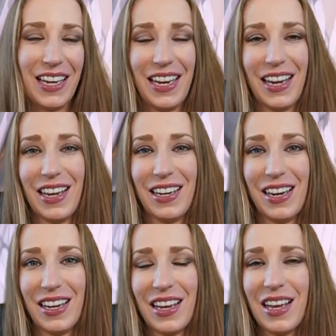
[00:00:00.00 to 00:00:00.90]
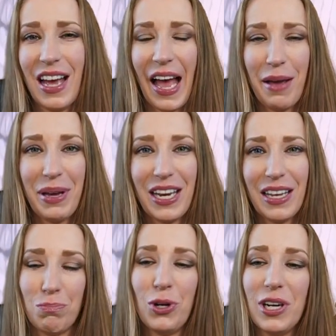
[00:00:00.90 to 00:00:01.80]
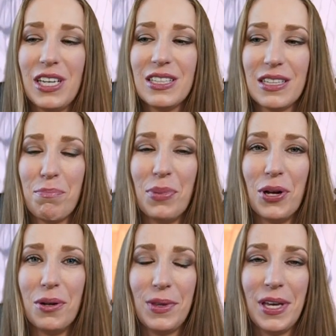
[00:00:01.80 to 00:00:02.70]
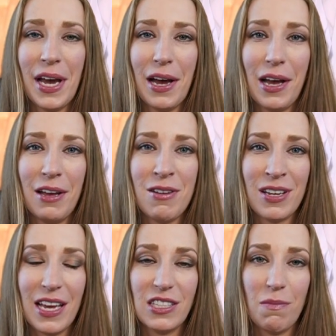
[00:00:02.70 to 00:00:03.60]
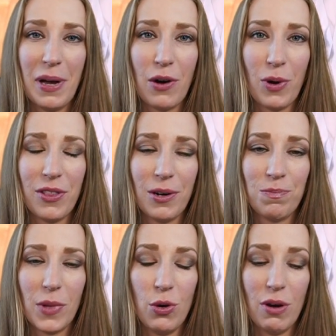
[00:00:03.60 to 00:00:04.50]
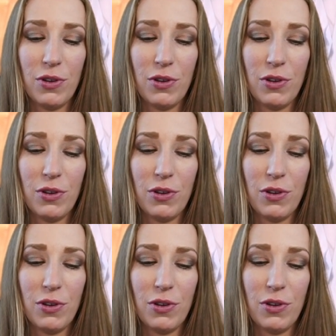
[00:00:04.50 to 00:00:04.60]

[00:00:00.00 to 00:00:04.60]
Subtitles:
and I made it pretty simple. Yeah, in case of bad weather, you have